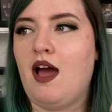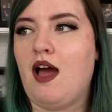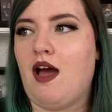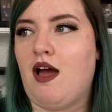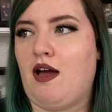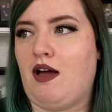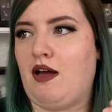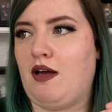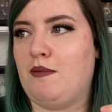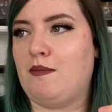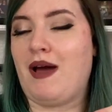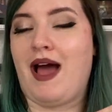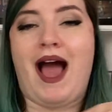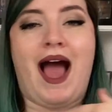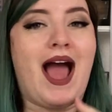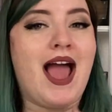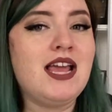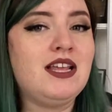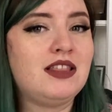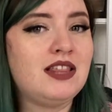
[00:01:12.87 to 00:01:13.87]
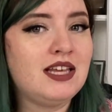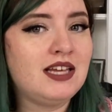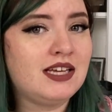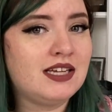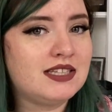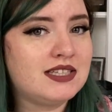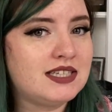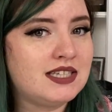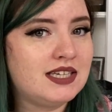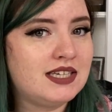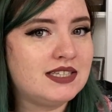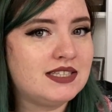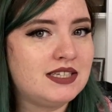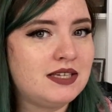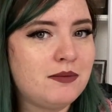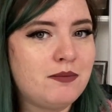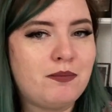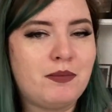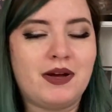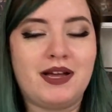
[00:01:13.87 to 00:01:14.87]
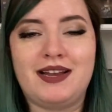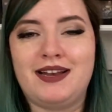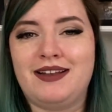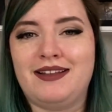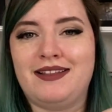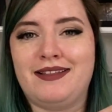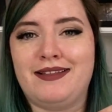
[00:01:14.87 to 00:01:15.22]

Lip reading: I think it's easy, but